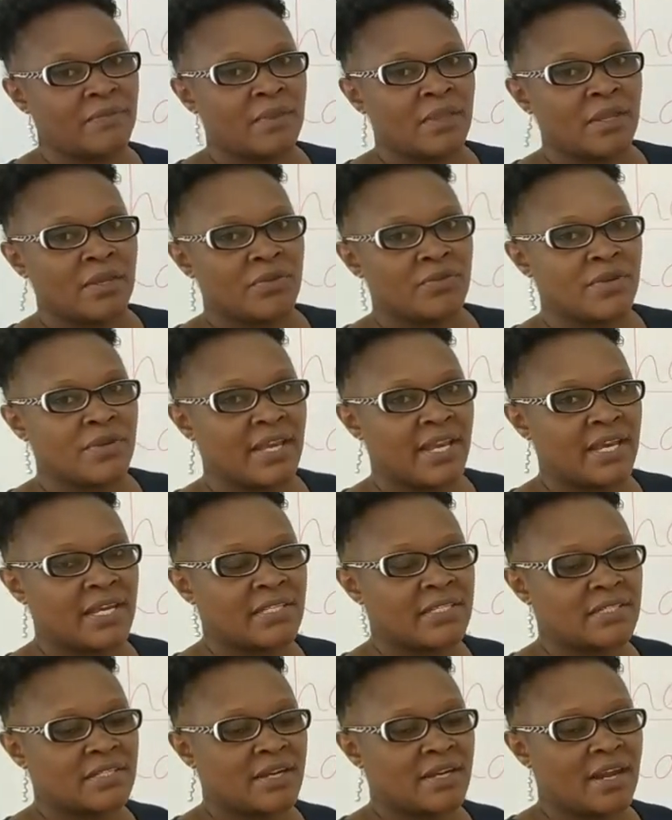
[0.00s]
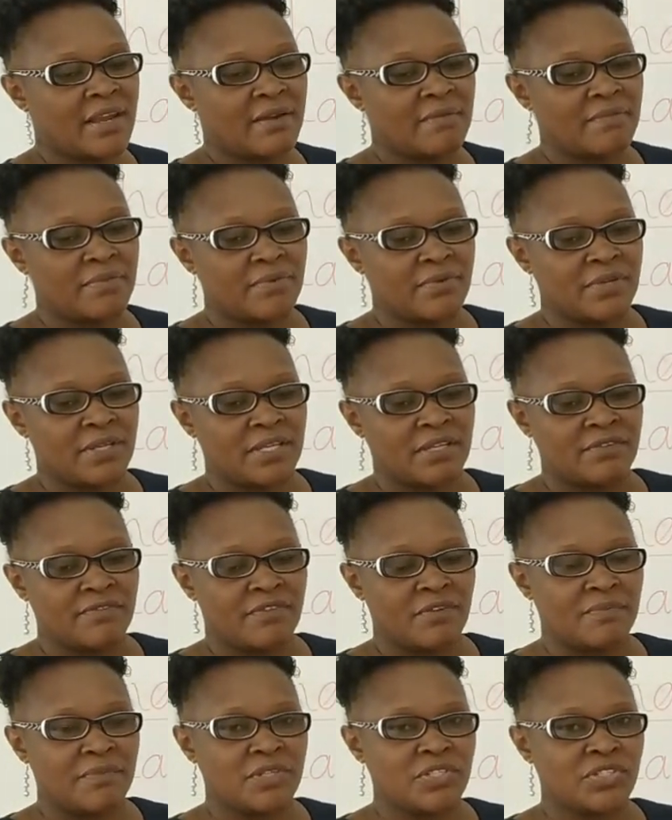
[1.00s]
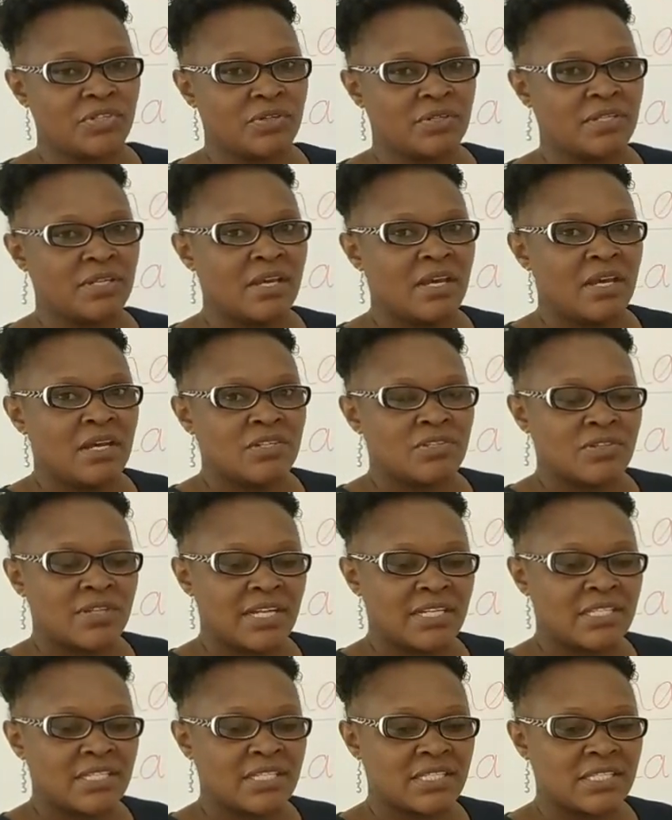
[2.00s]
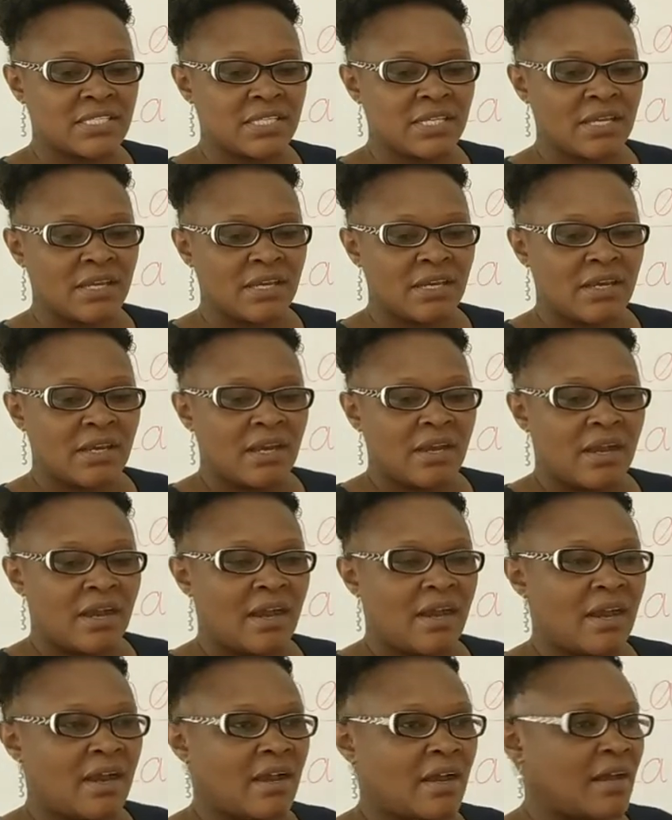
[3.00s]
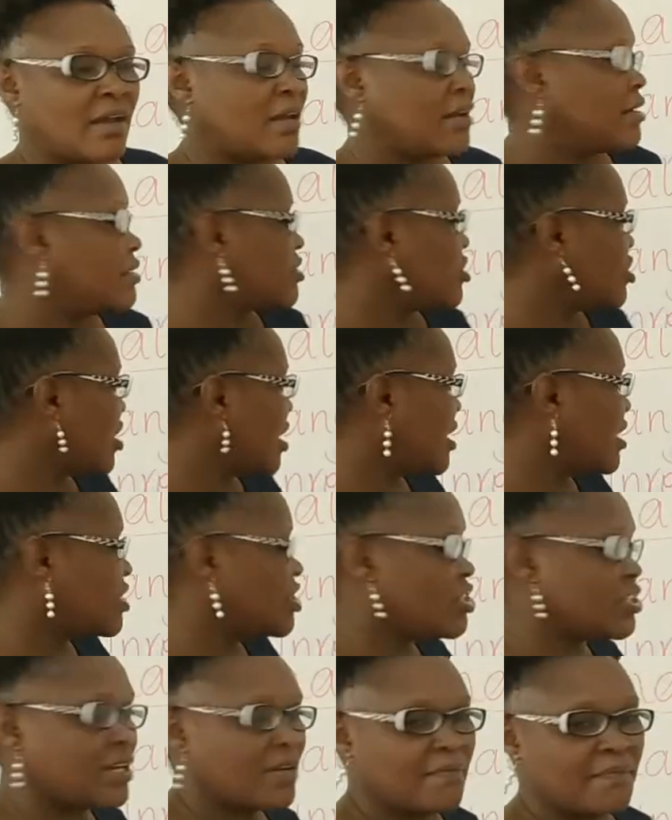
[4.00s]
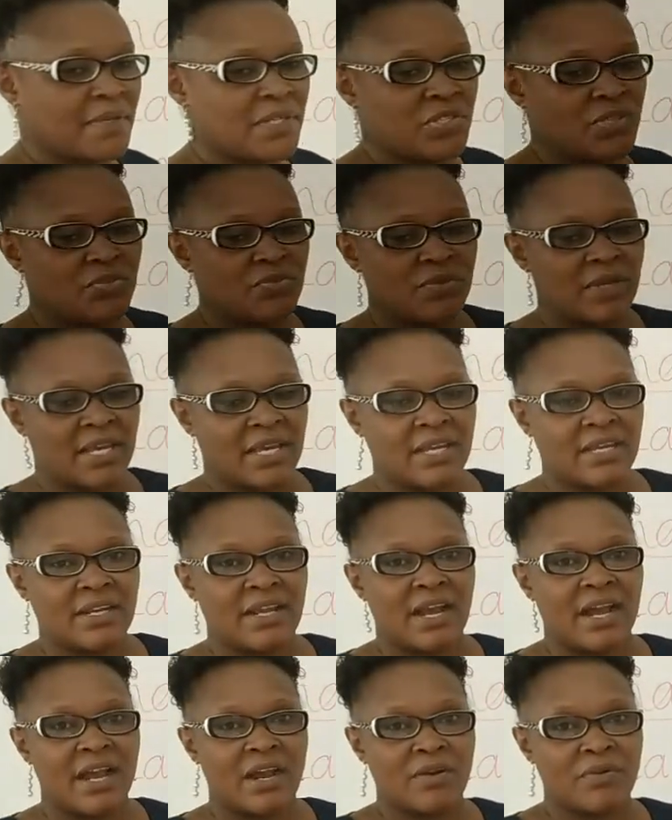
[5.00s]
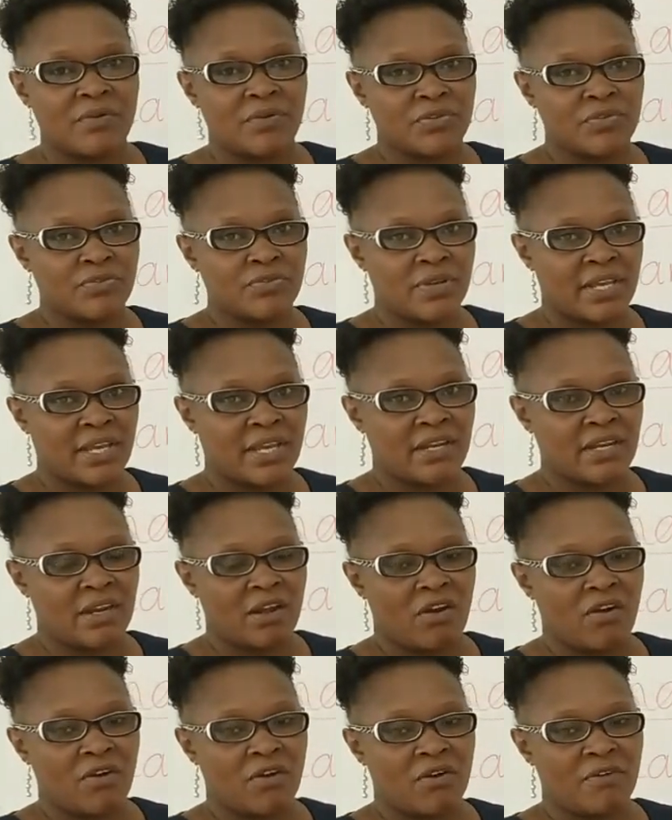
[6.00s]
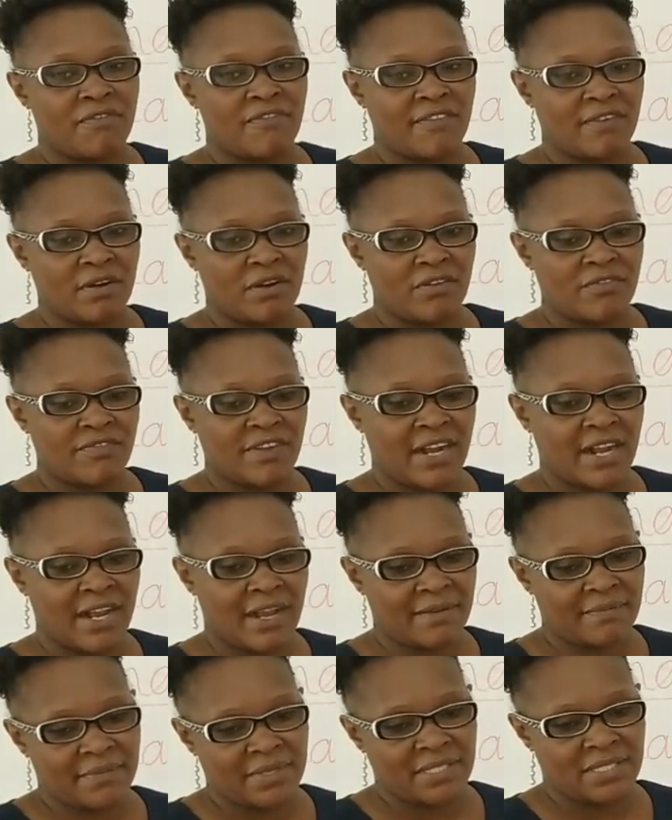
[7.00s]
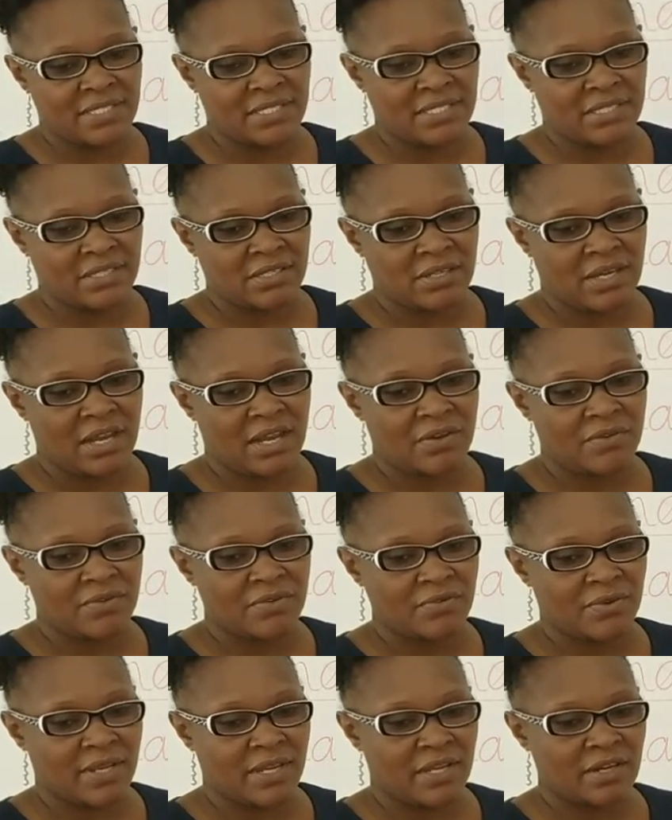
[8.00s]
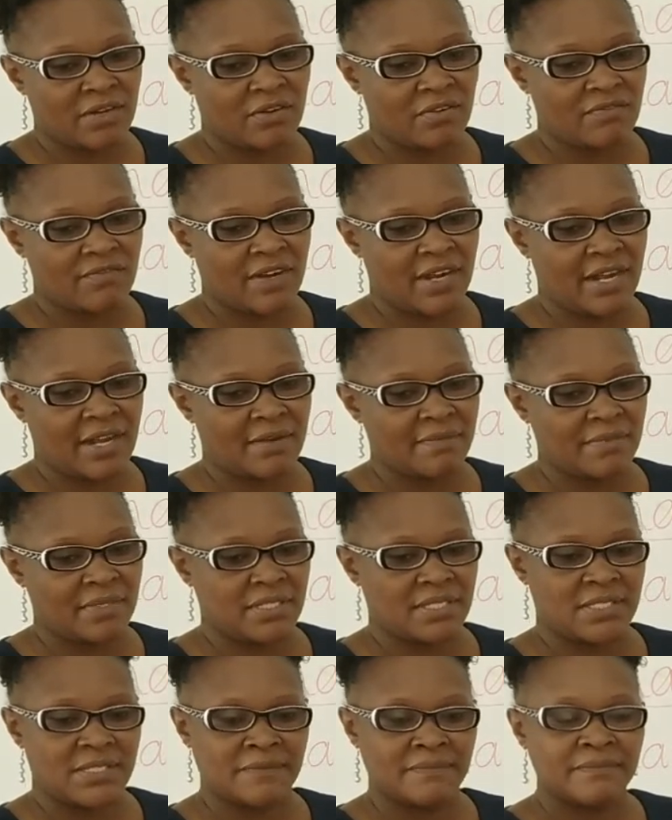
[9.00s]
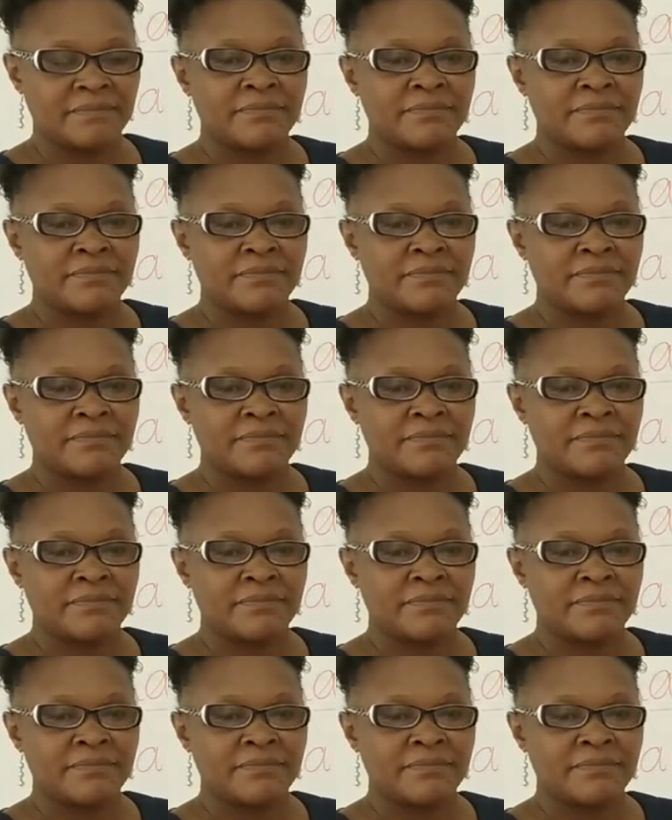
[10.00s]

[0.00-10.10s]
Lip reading: You get reliable information. So that is challenge number 2 and how you can overcome it. How you can overcome it.